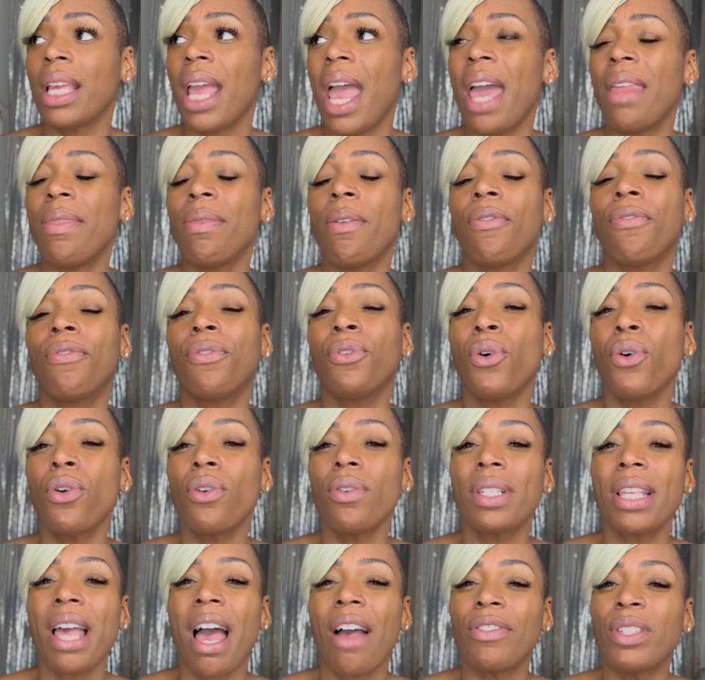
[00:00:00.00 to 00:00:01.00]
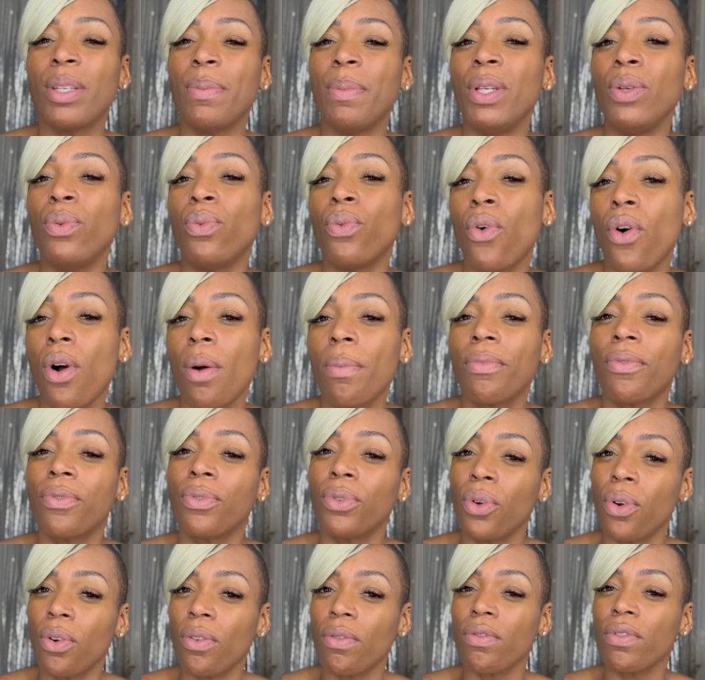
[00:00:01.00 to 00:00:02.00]
and the florals have to be warm
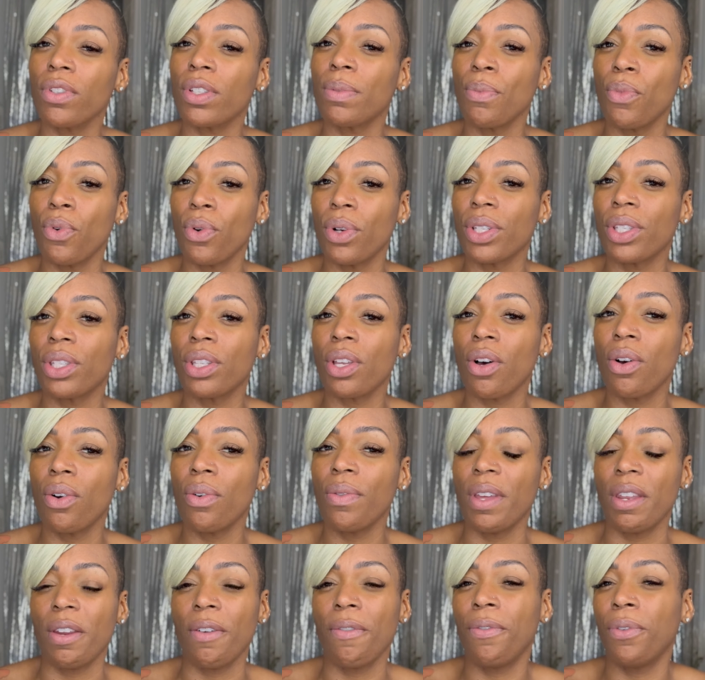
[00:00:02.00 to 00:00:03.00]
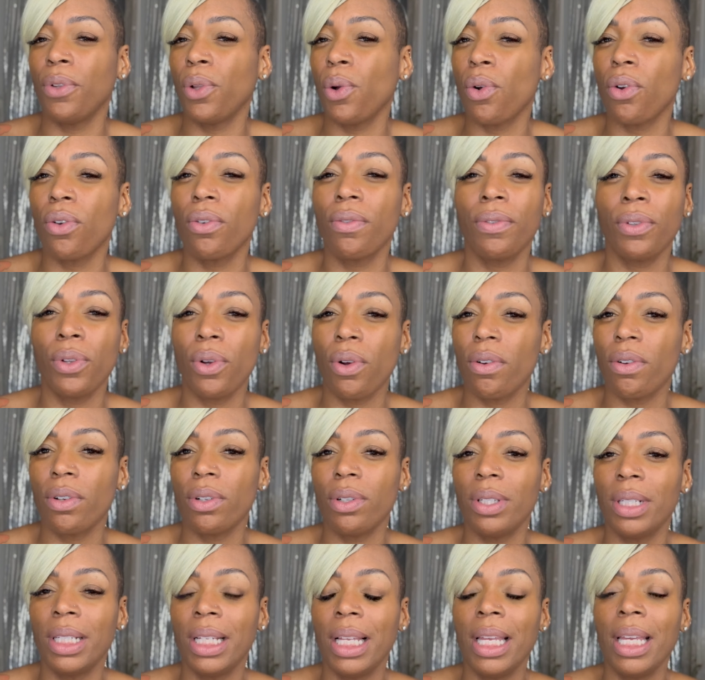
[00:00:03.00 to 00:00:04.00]
florals more so than a
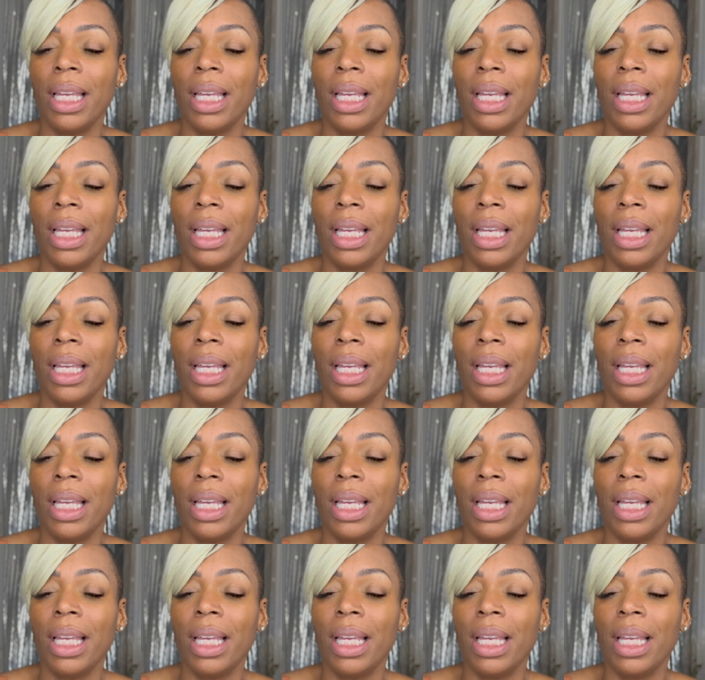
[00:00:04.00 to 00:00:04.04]
floral.